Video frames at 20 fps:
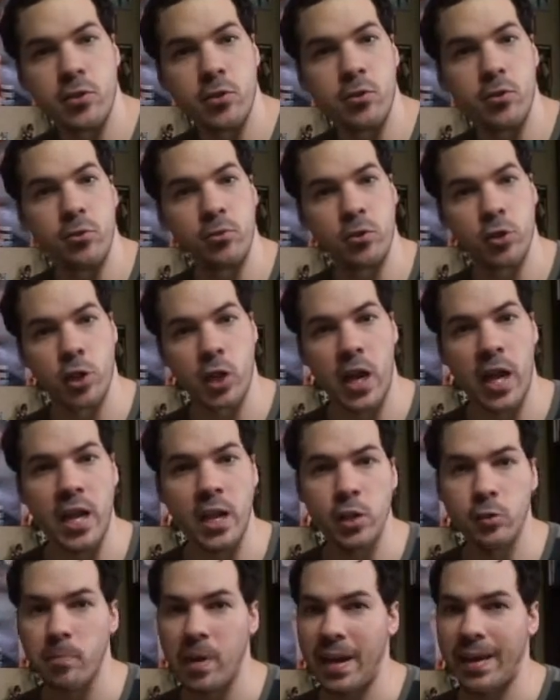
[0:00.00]
to
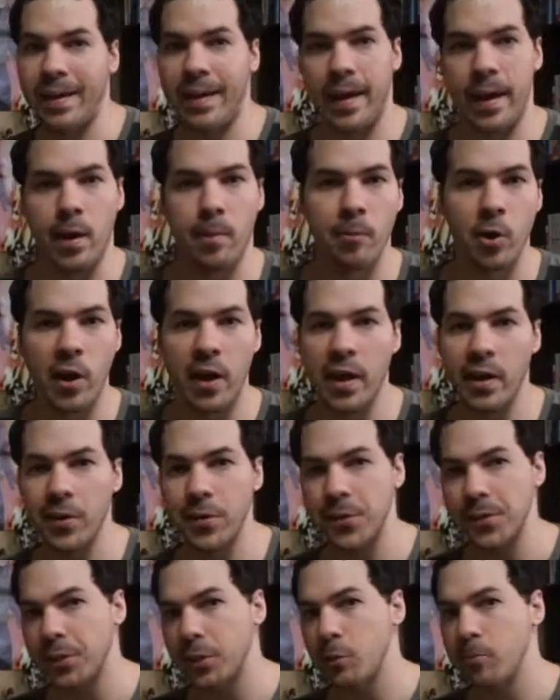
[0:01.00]
change my camera
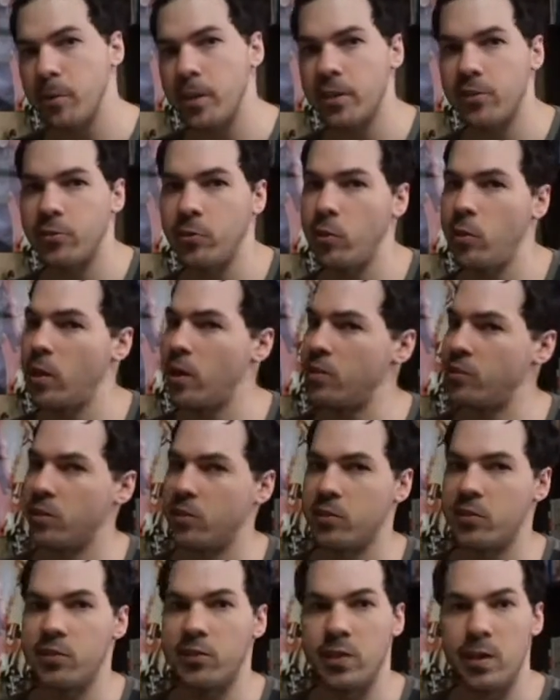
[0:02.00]
angle a little bit so you guys
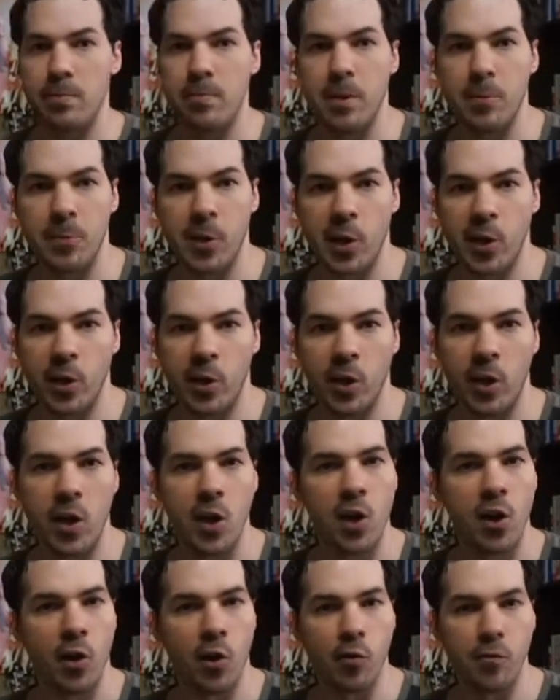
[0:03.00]
can see me better.
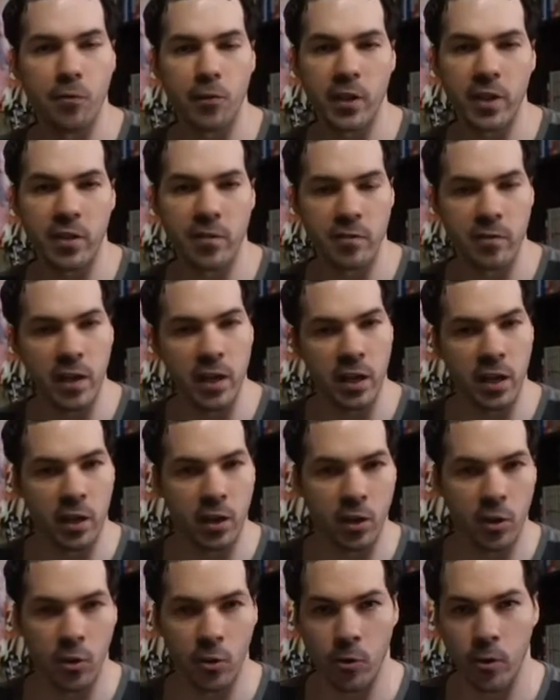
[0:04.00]
Hopefully the
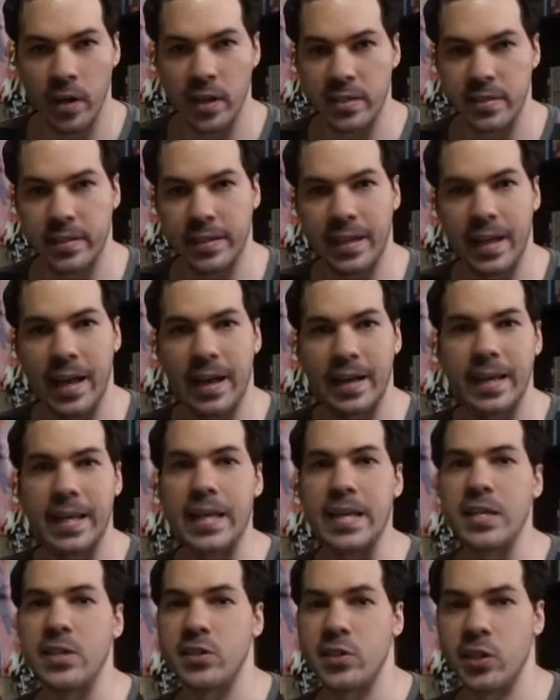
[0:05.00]
video is a lot
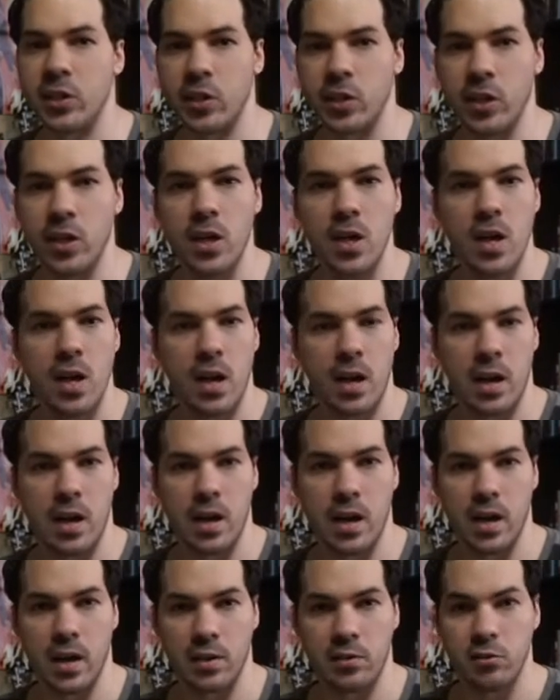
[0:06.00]
easier
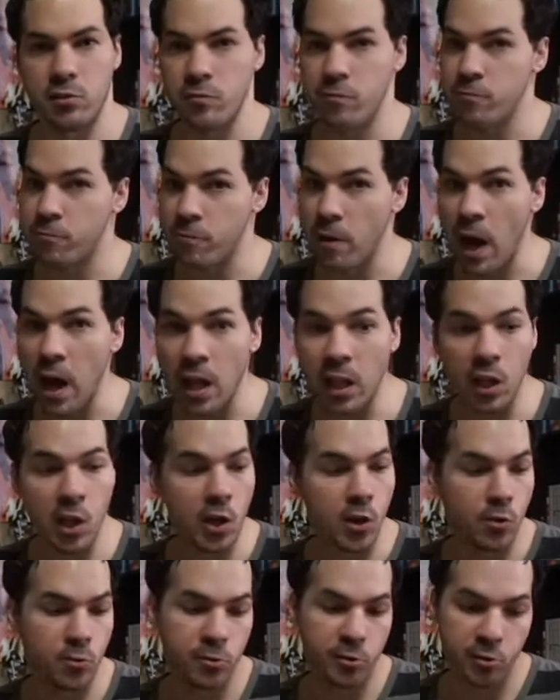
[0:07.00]
to
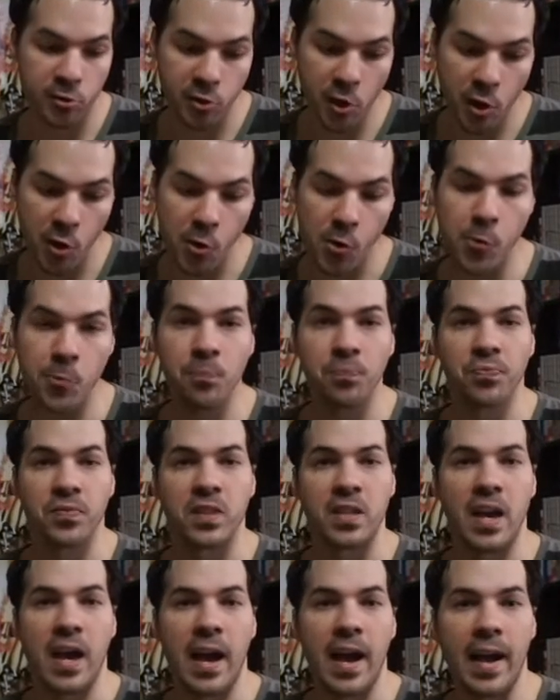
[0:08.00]
follow. So
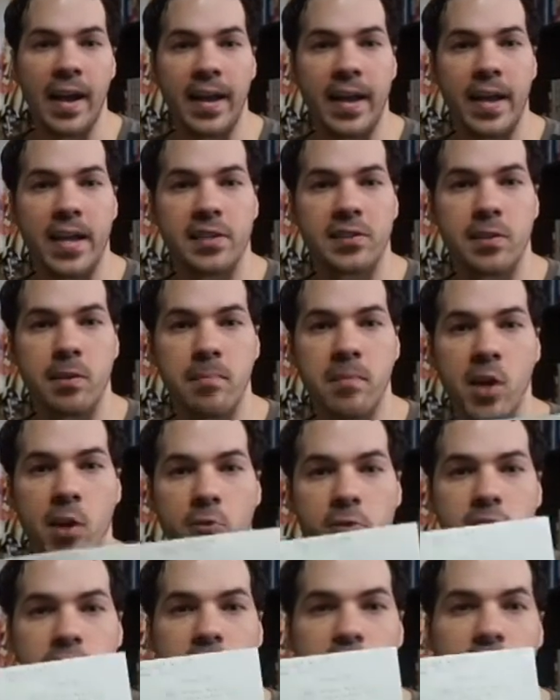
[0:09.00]
I got some
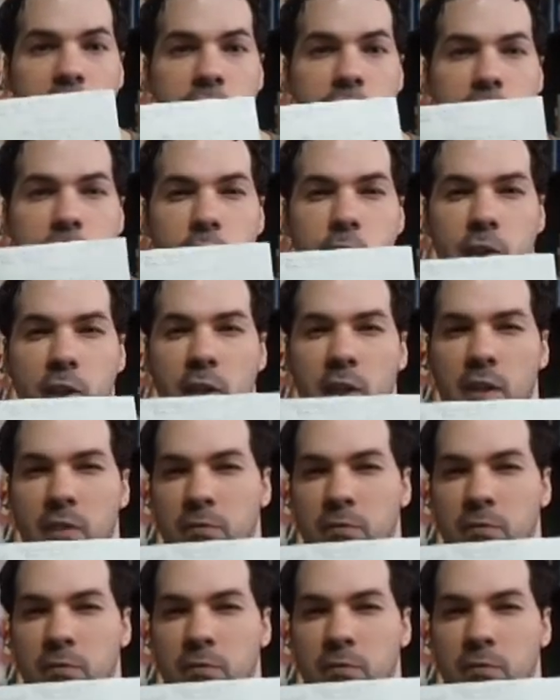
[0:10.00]
notes here for